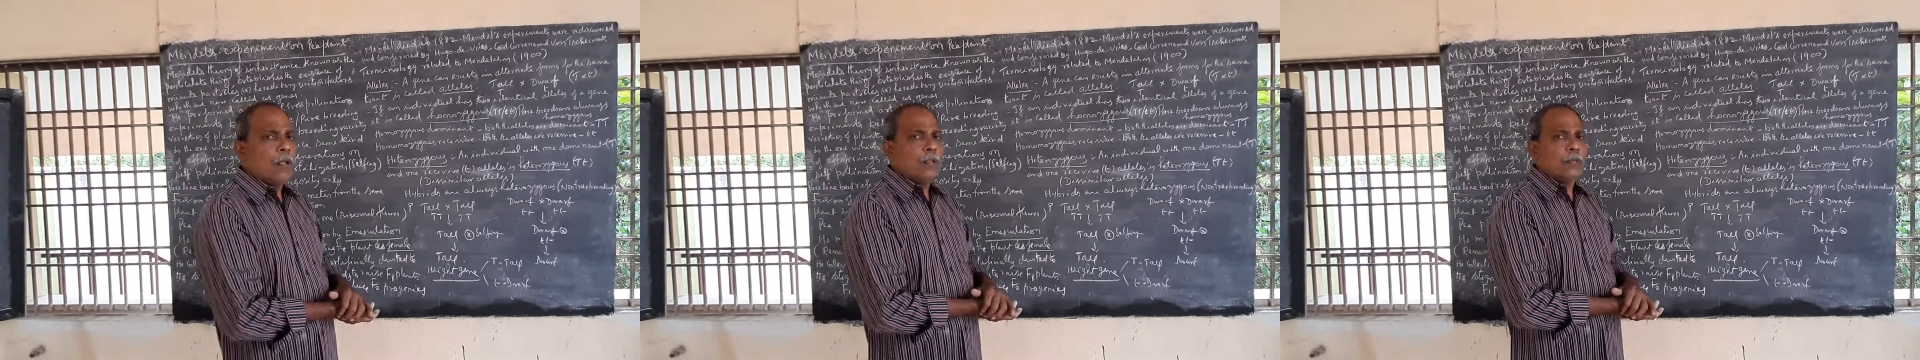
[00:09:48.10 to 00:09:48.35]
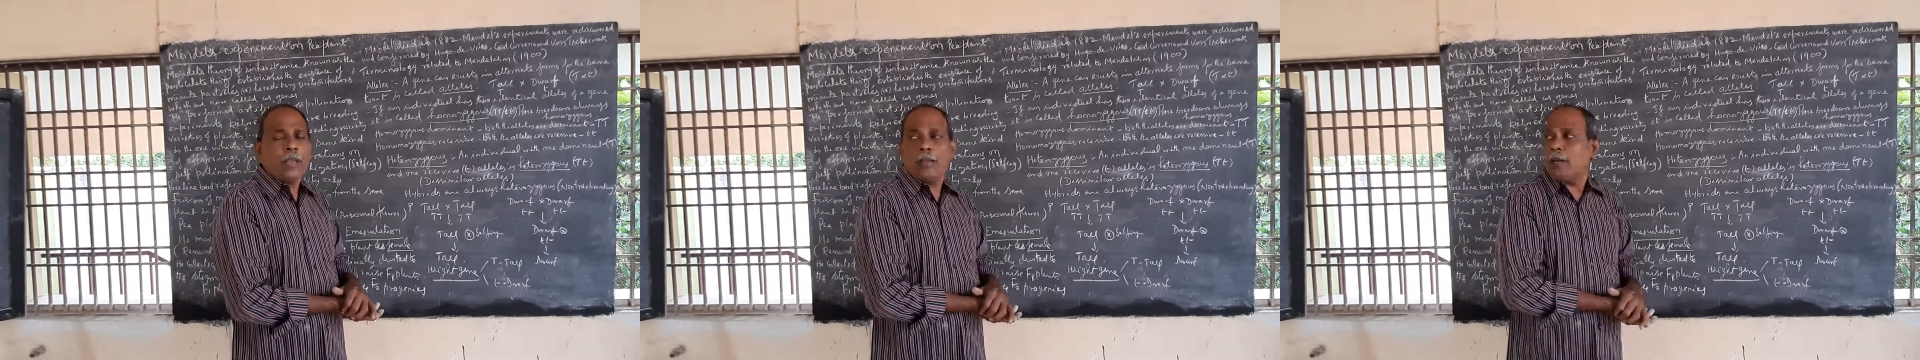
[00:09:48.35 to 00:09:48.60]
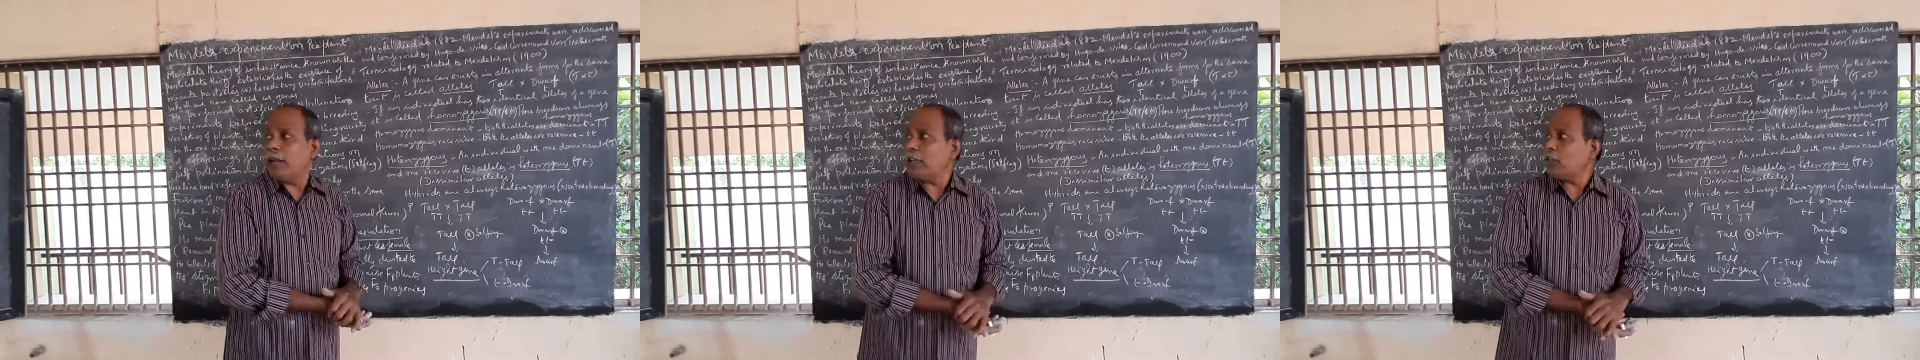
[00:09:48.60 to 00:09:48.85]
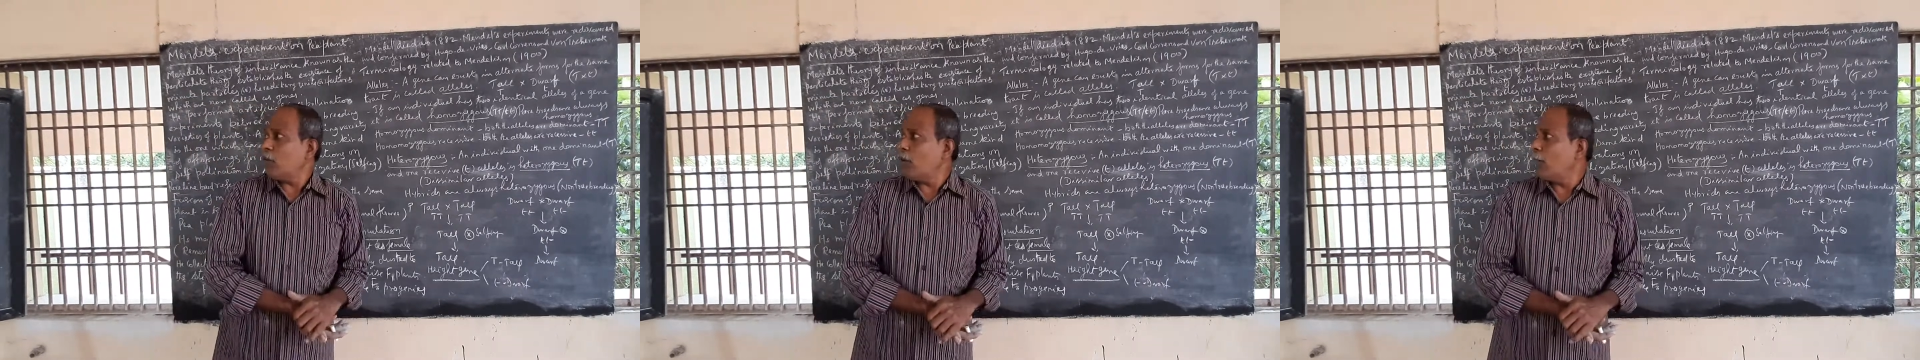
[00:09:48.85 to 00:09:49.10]
Then
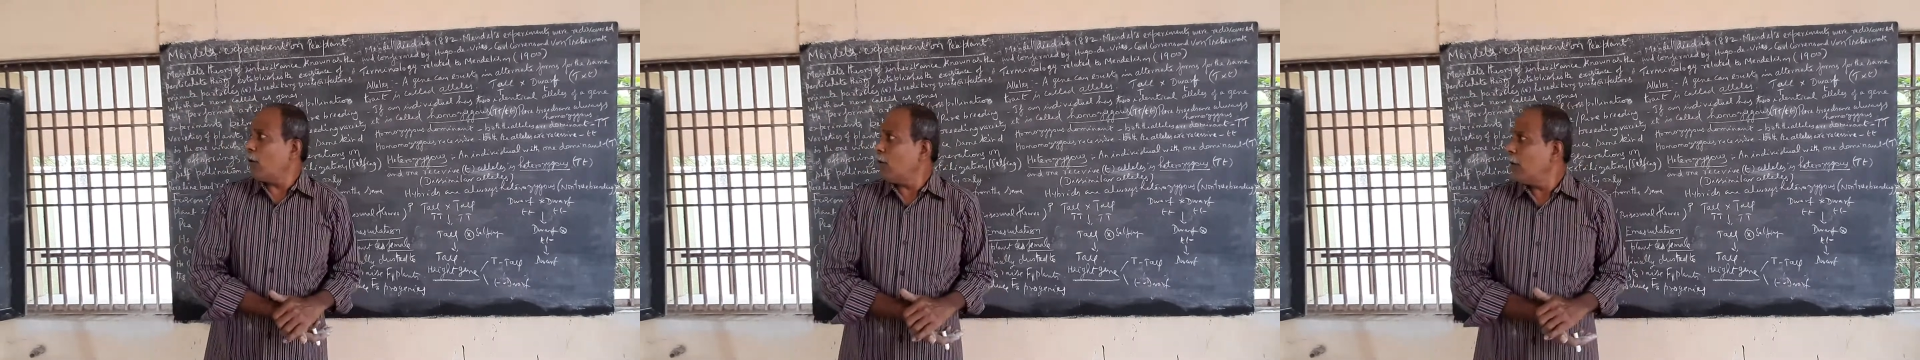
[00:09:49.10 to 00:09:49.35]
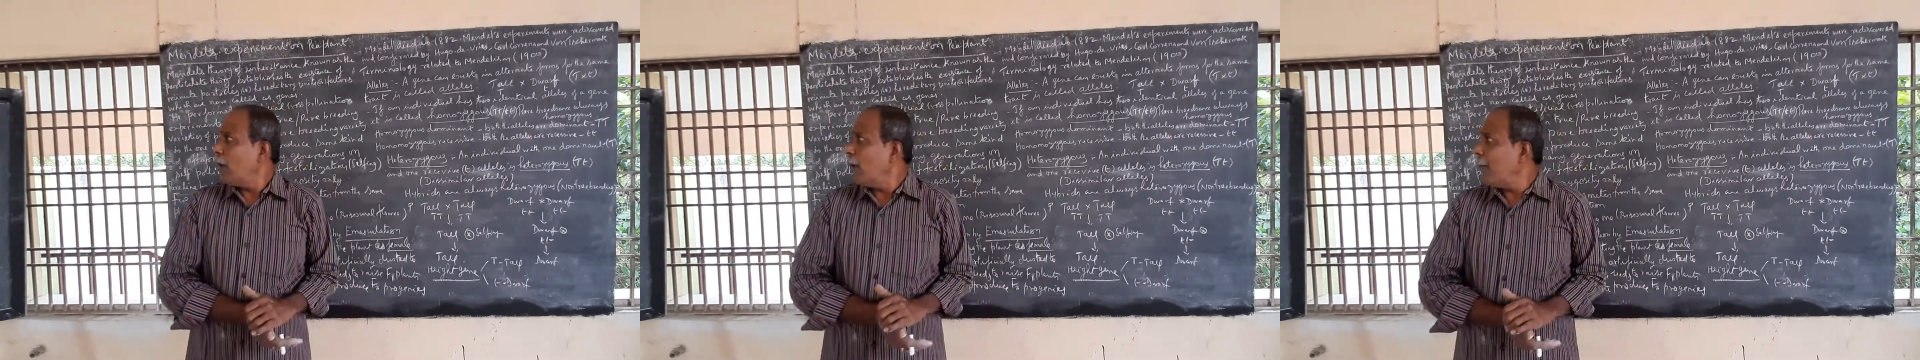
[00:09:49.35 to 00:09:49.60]
next one about